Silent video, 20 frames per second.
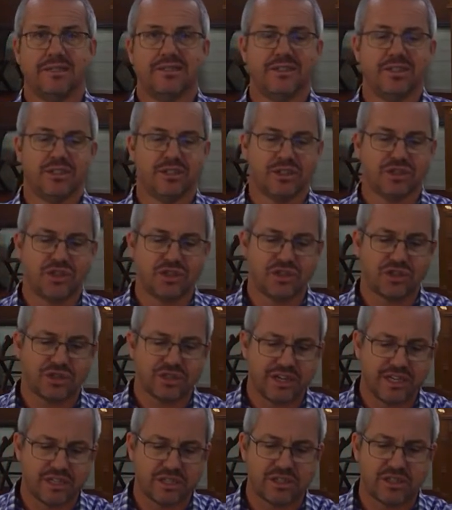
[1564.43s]
the
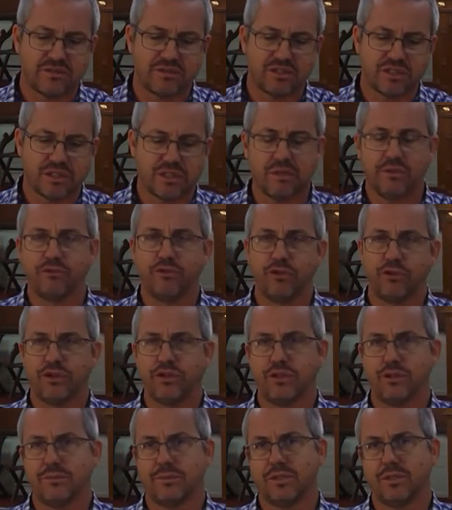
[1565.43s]
distress of sinful
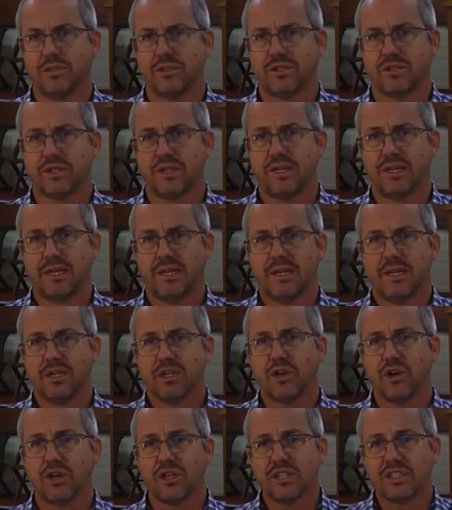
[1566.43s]
humans.
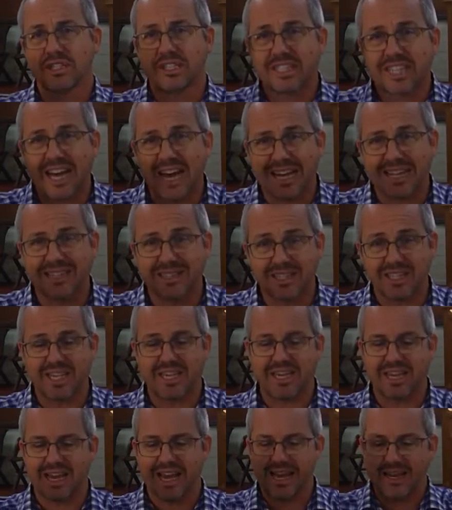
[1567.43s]
God does
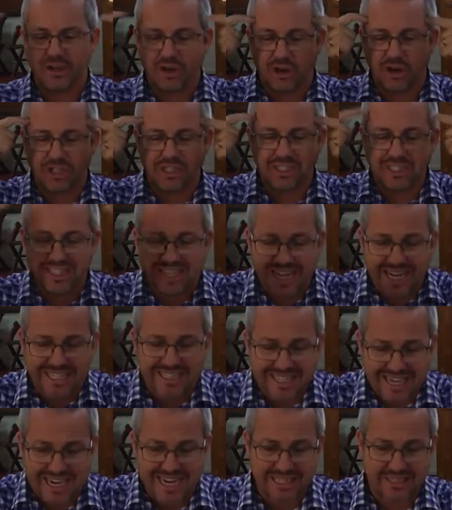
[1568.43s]
hear and God
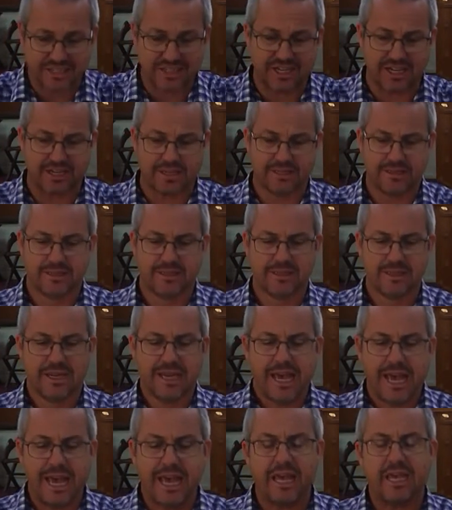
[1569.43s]
does answer.
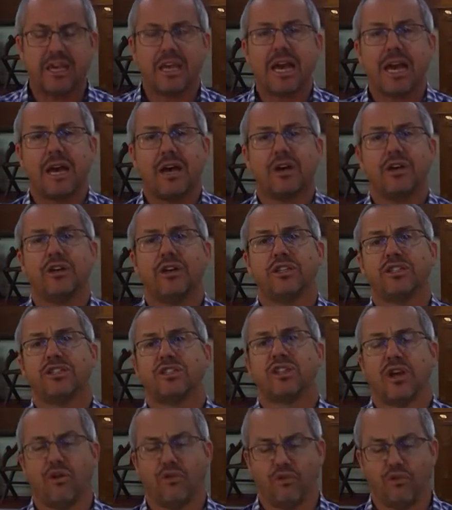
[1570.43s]
Hagar
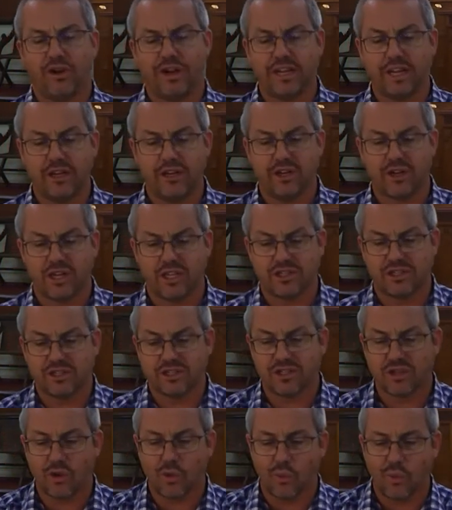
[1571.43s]
herself
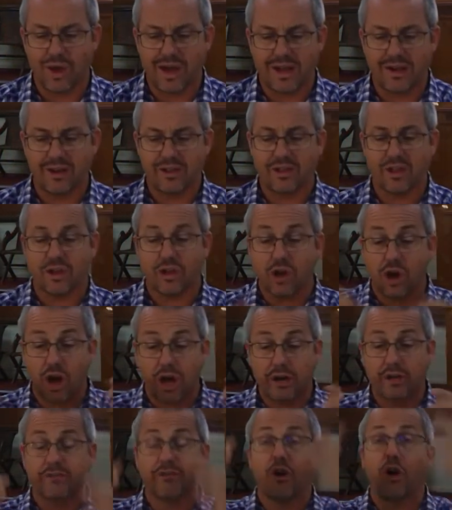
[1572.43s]
recognizes the wonder. The
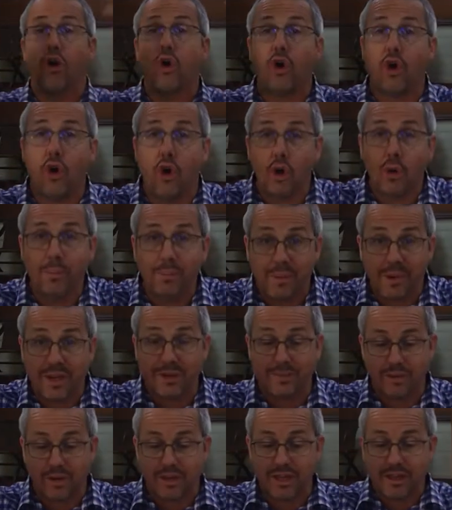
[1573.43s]
God of all
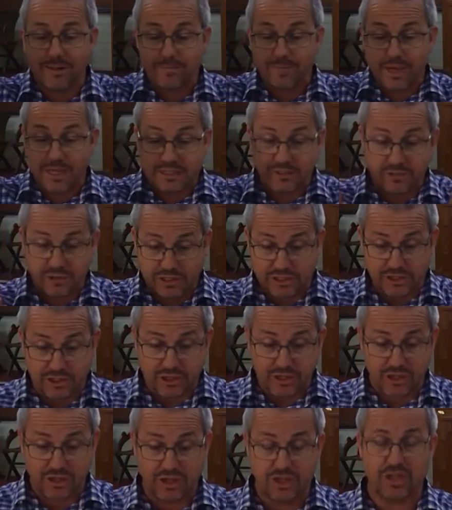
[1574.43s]
people has
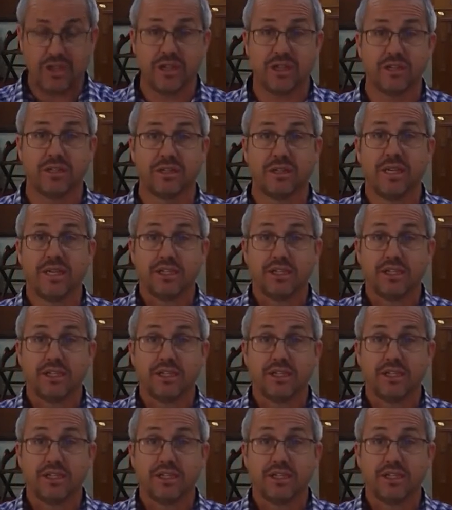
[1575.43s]
visited her,